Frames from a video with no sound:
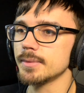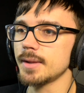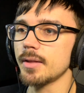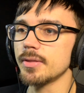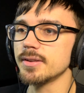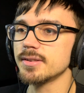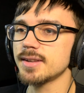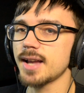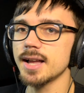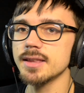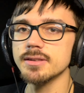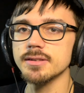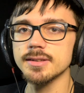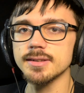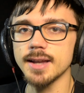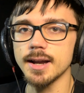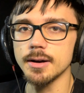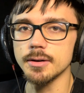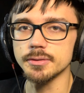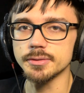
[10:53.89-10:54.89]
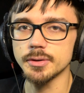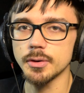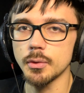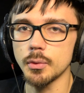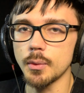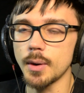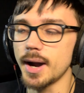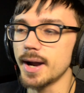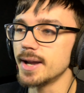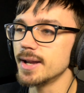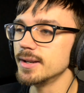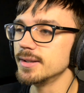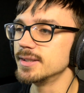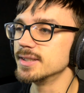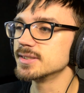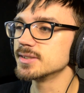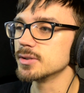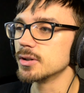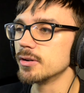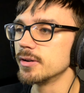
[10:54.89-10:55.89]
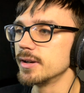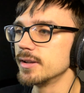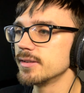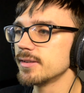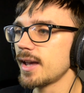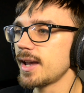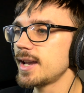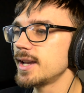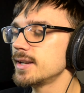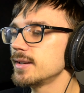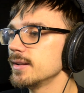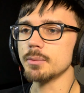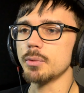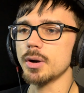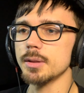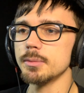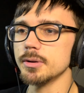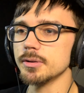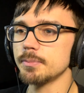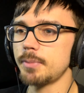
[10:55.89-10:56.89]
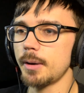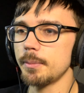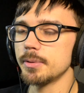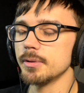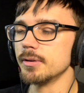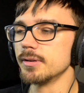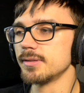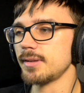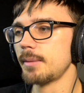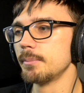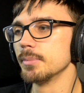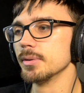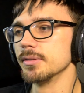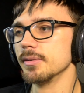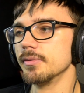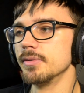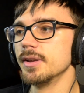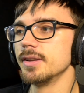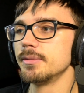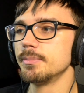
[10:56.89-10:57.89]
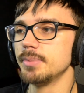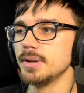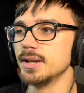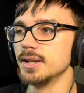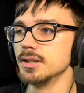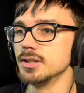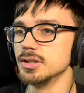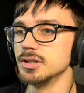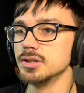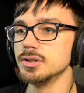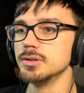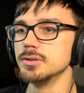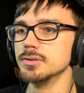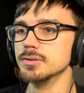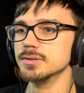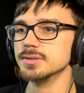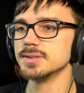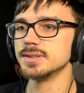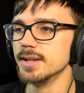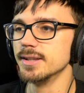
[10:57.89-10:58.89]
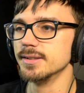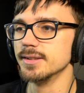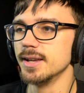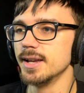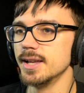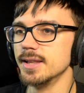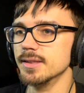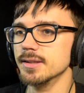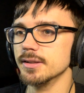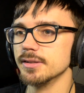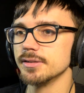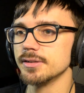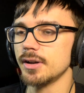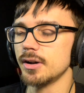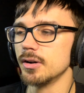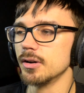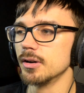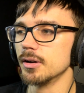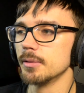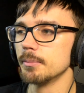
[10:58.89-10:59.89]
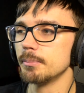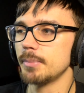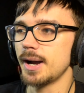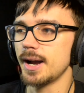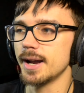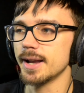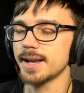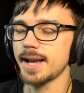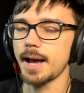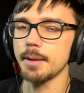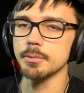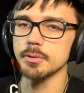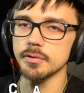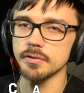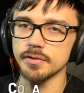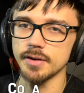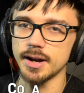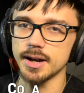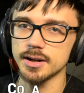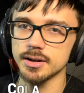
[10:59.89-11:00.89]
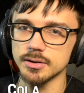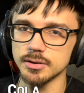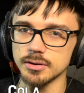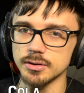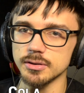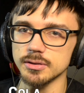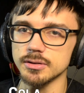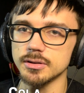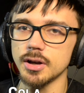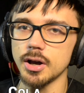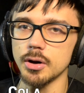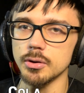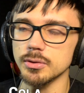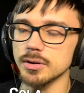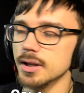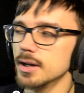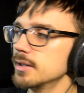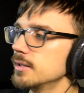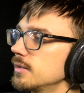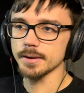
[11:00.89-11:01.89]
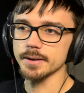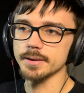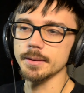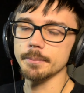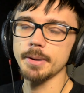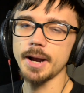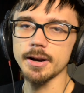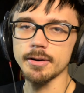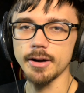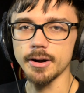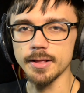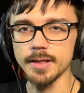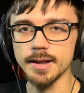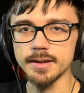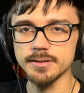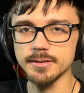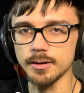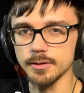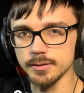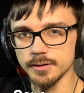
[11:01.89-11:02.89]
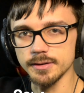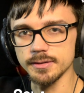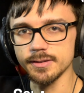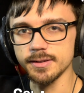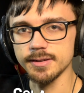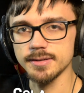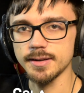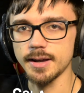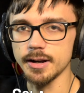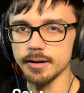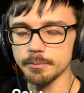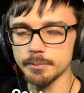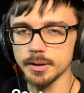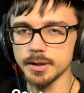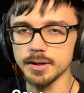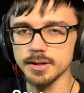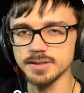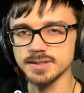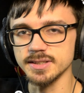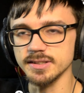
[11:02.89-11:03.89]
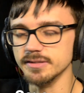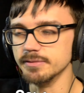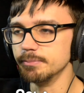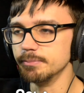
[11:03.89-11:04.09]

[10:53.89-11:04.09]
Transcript: Now this can sound quite disorientating, and one of the most popular examples of this being used is in the song by Camel Fat called Cola. In the background of that song there's this kind of percussive